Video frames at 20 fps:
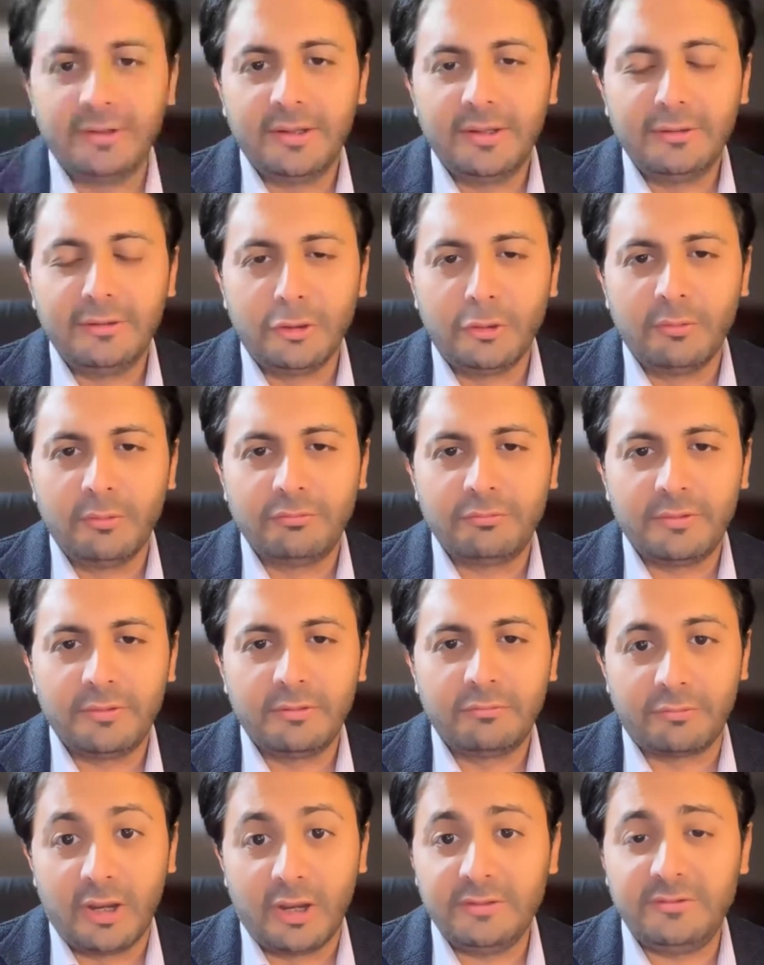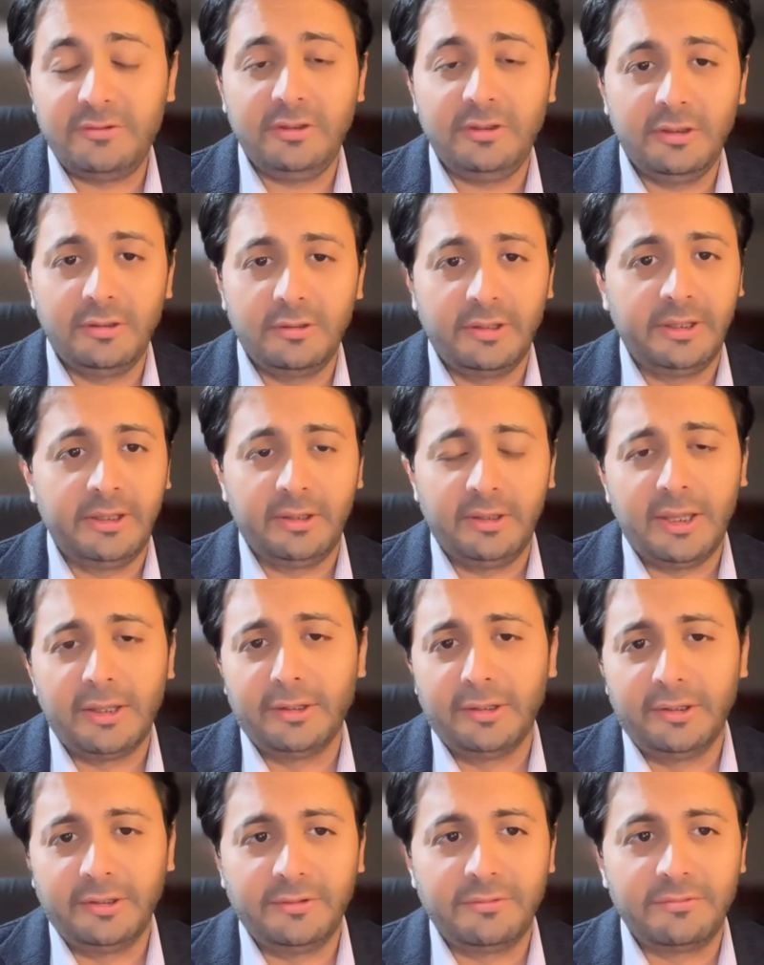if IT, like
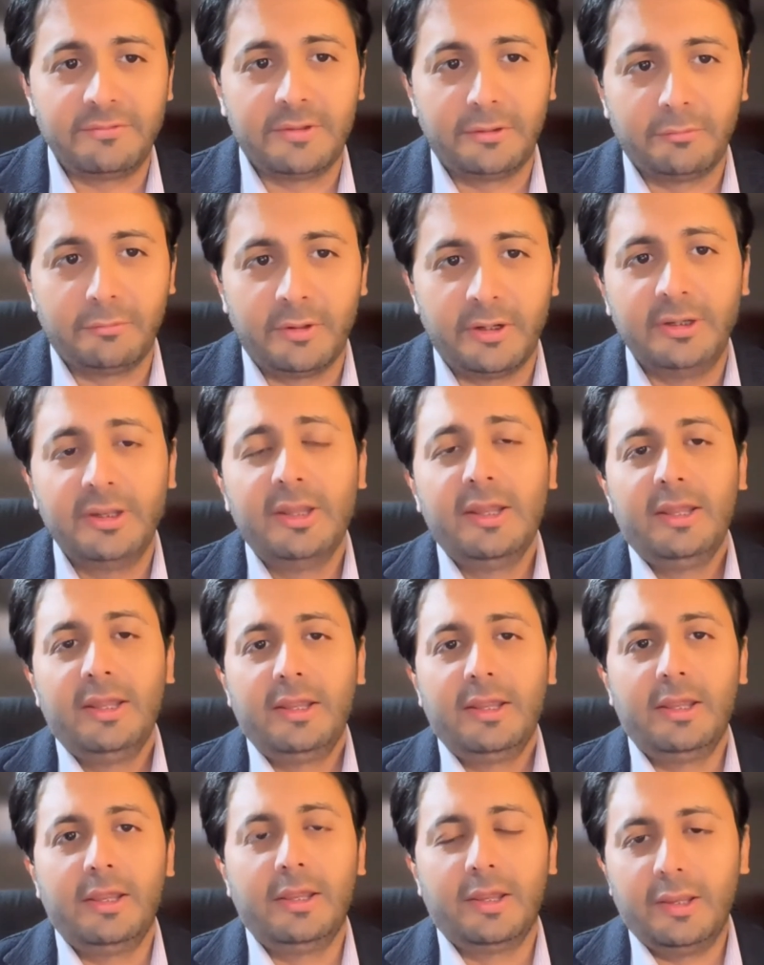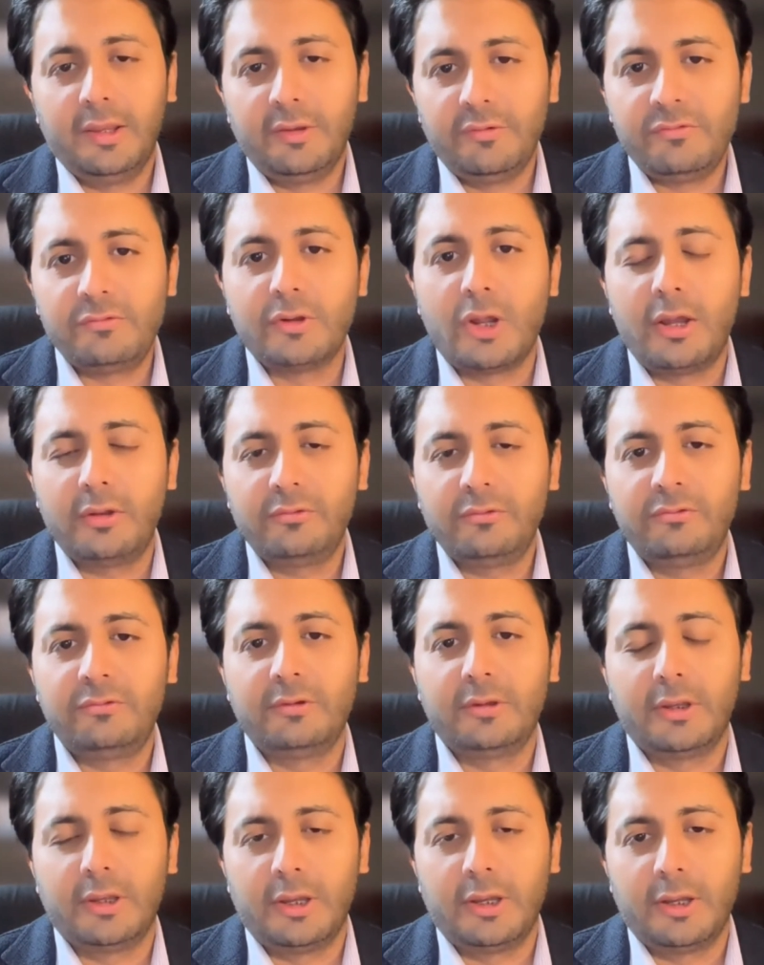again, like I said, right, is not
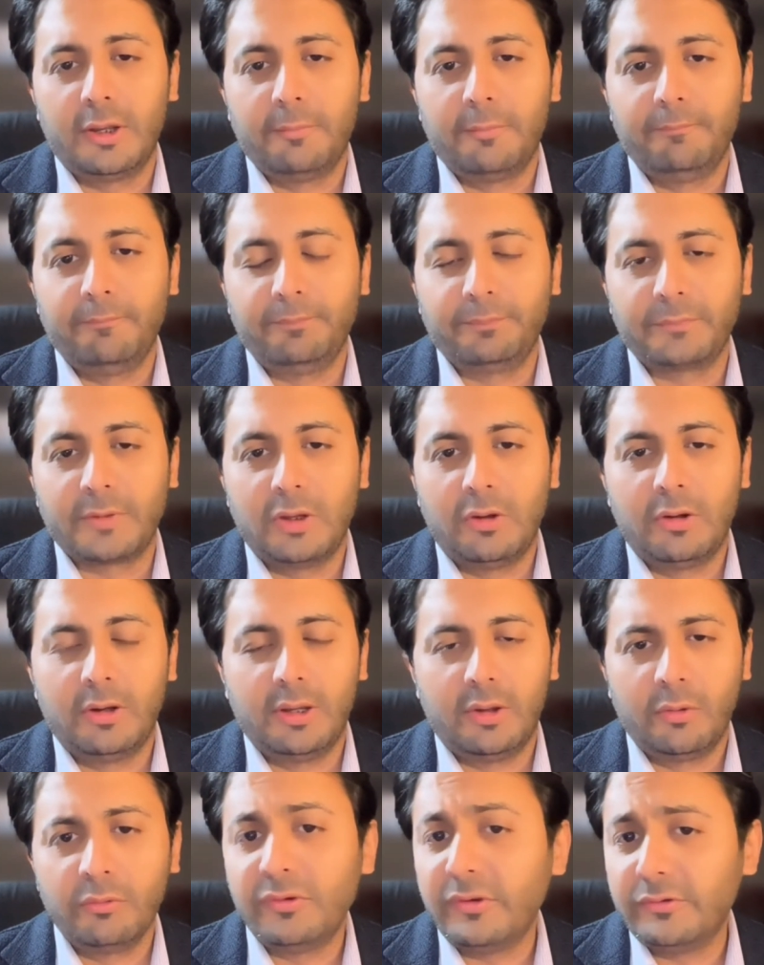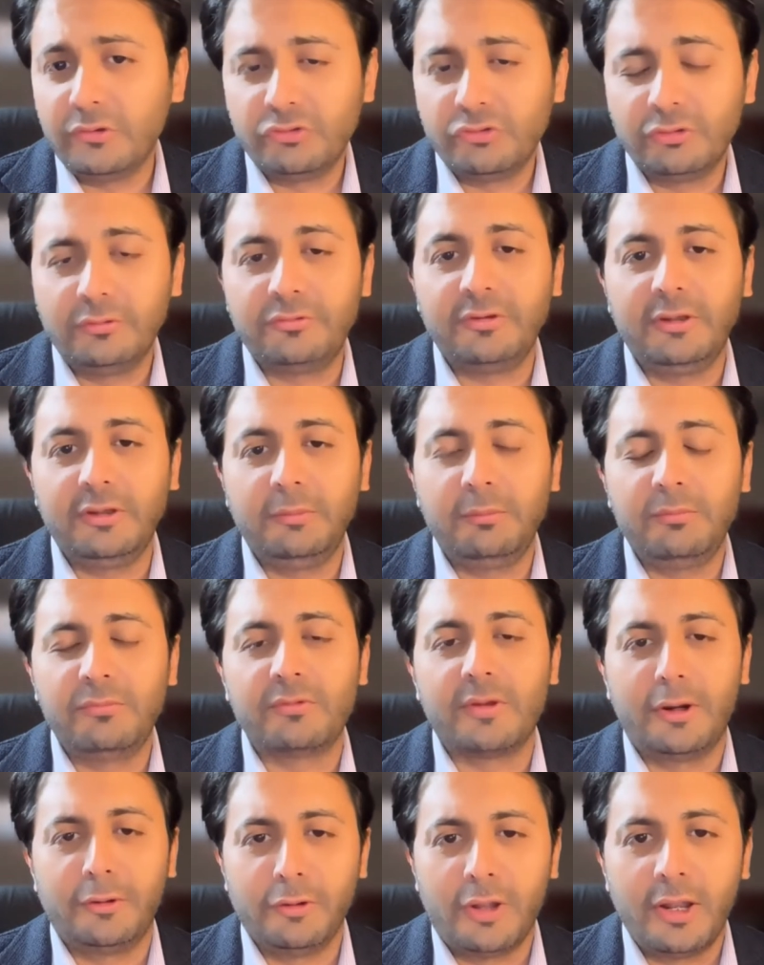or the digital teams
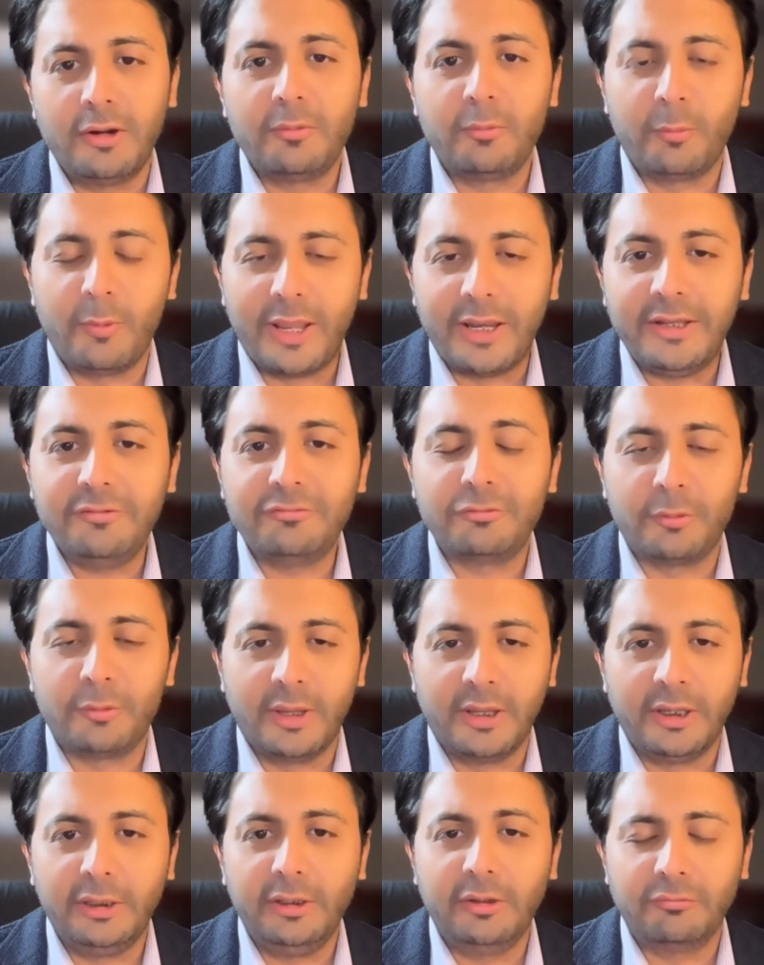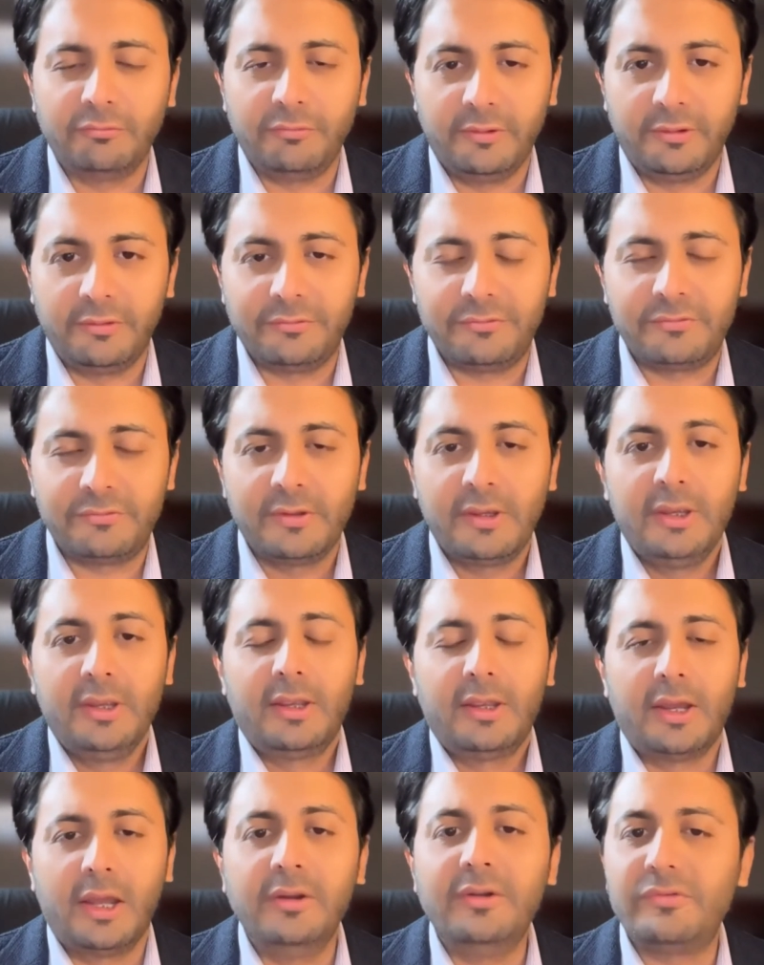are not ready for any of this,
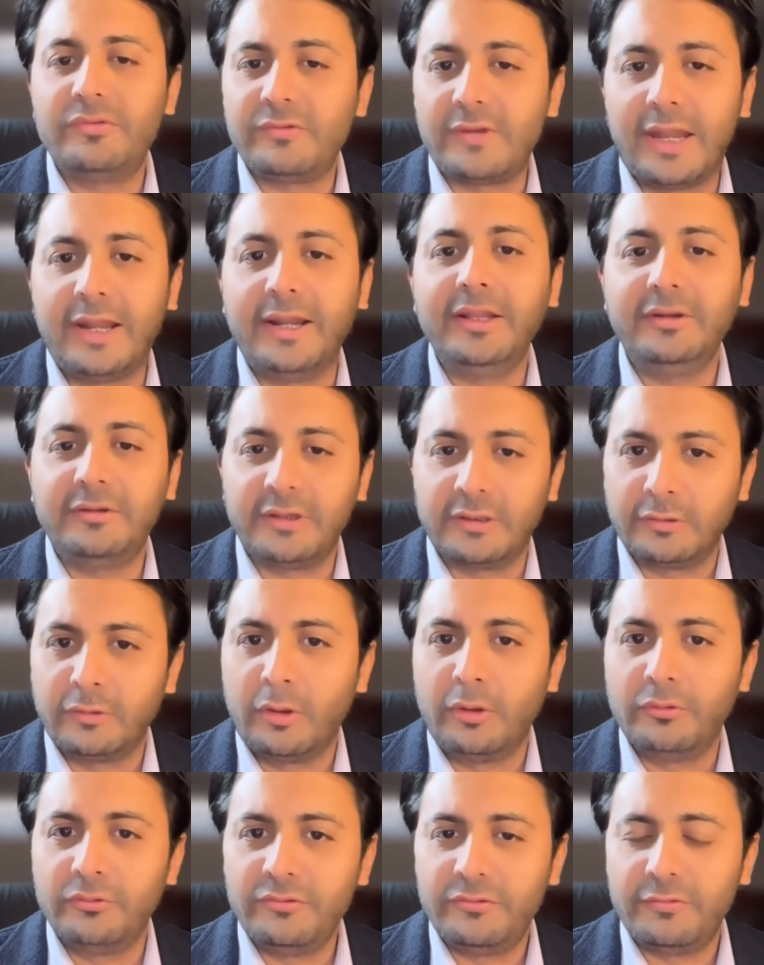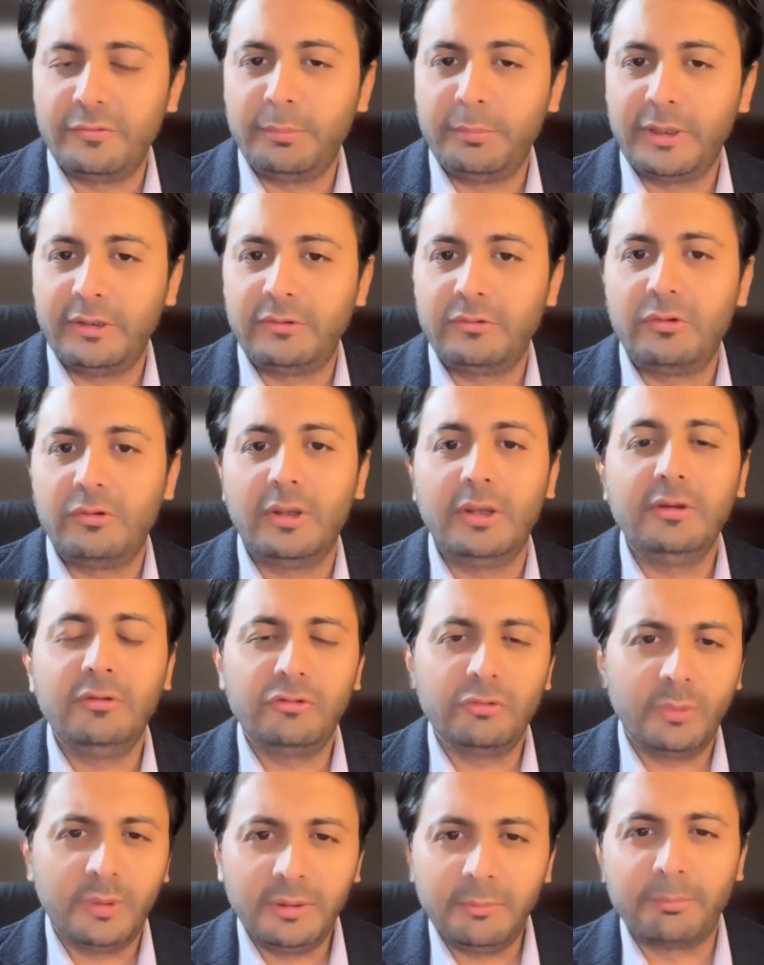understanding technologies a bit,
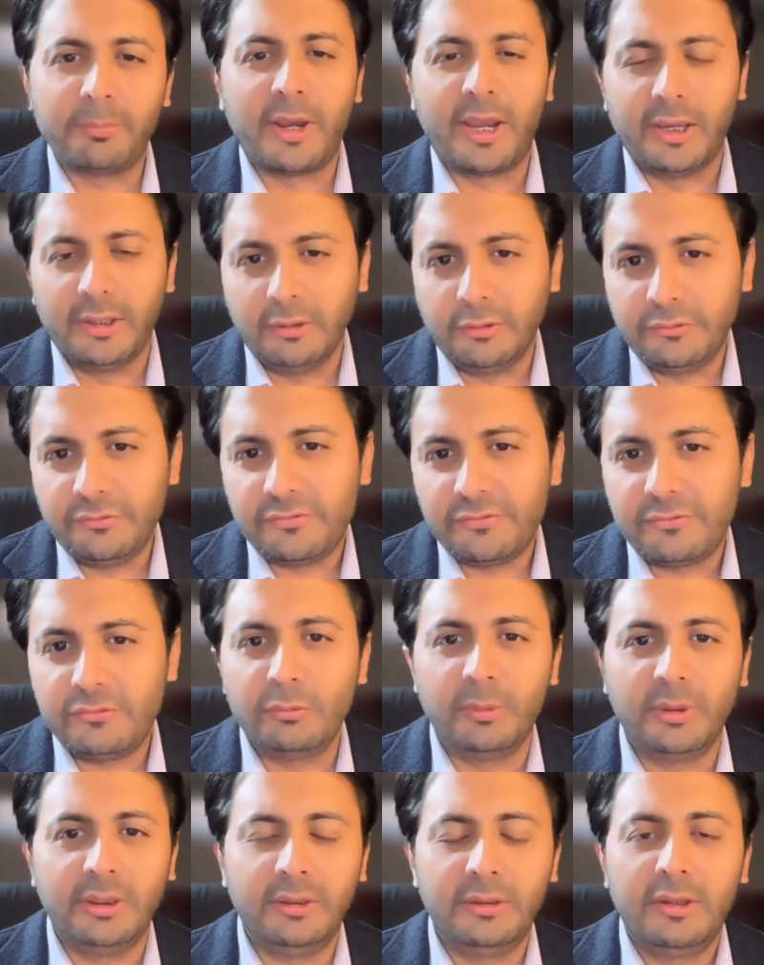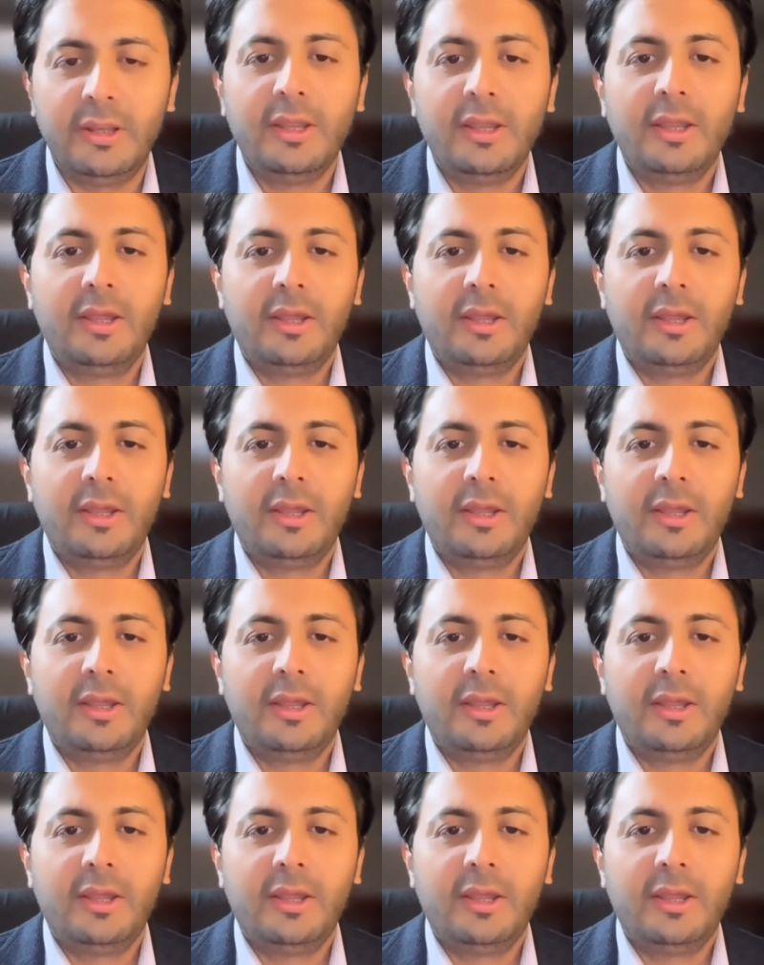doing pilots, doing